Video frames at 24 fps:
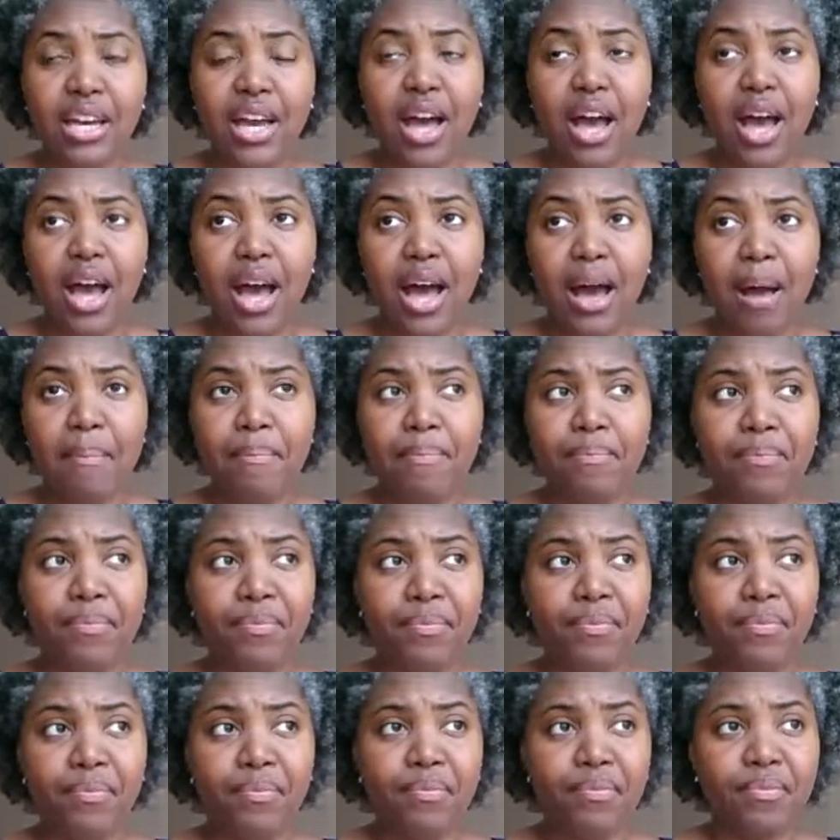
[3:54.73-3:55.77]

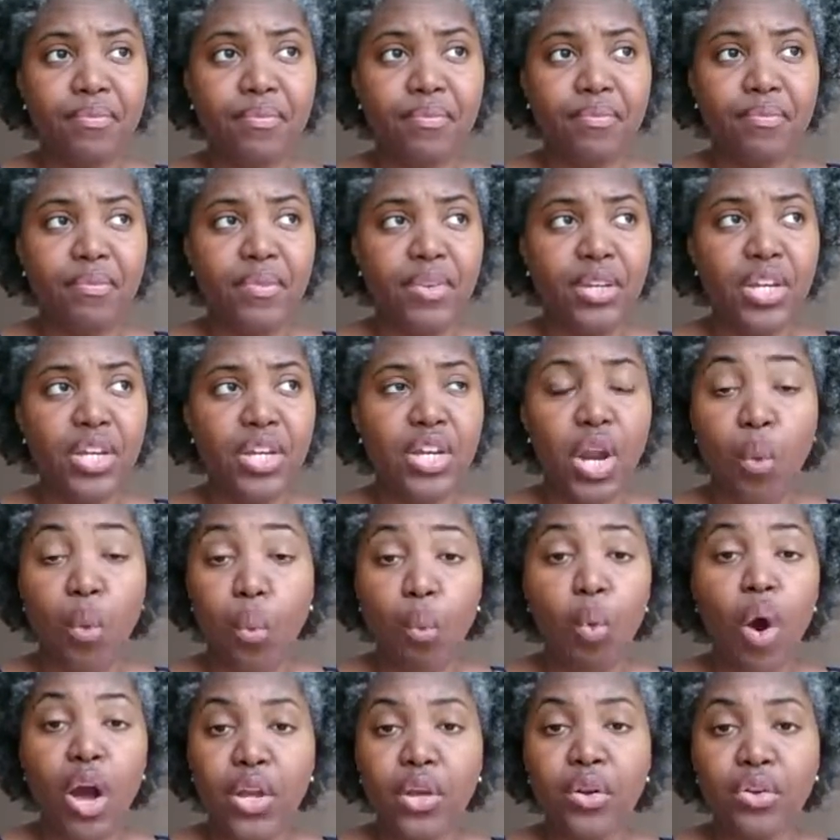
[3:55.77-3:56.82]

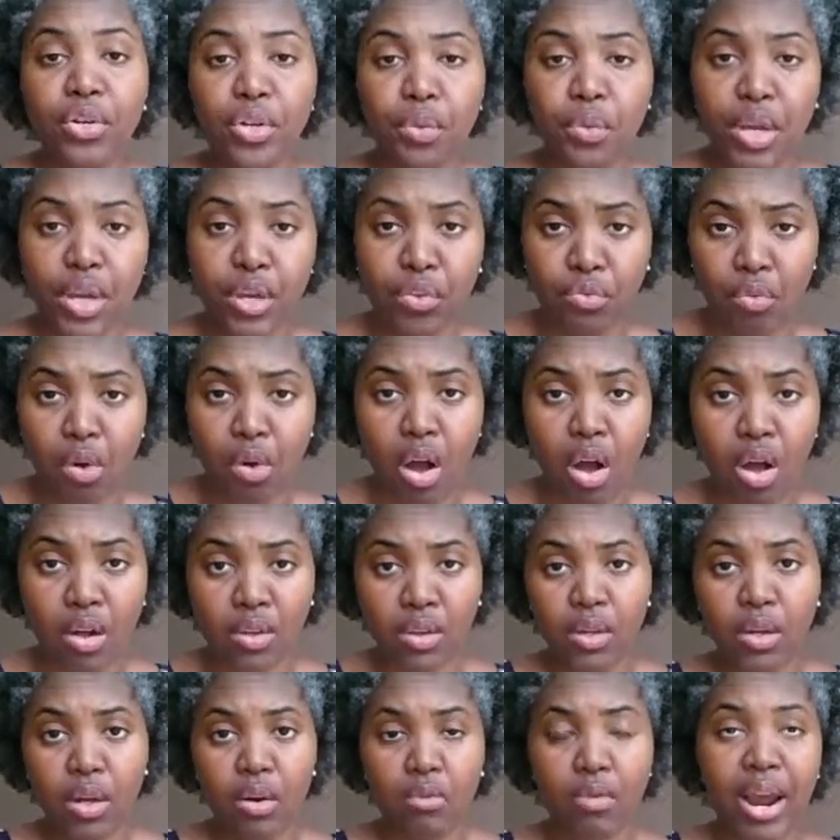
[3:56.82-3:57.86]
what you're doing is wrong,
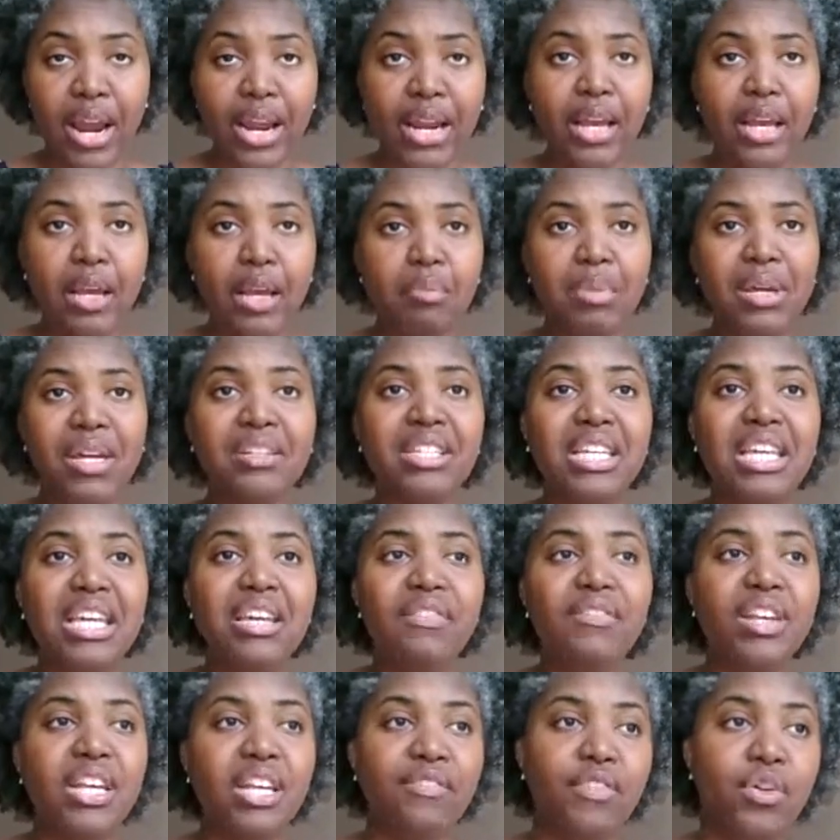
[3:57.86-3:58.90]
right? Because
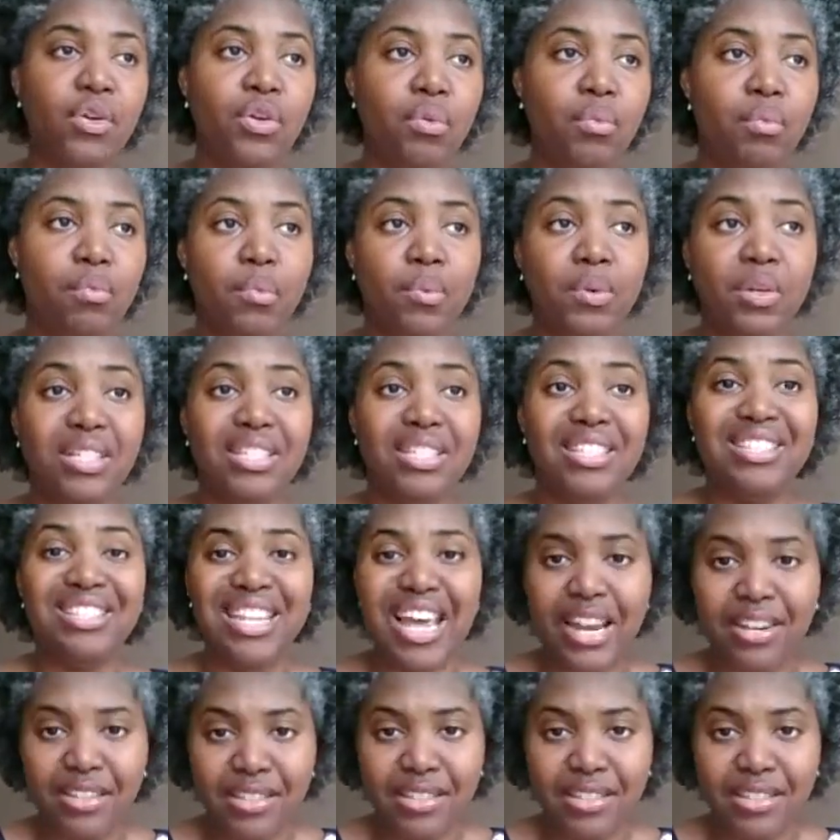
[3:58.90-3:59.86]
even if you said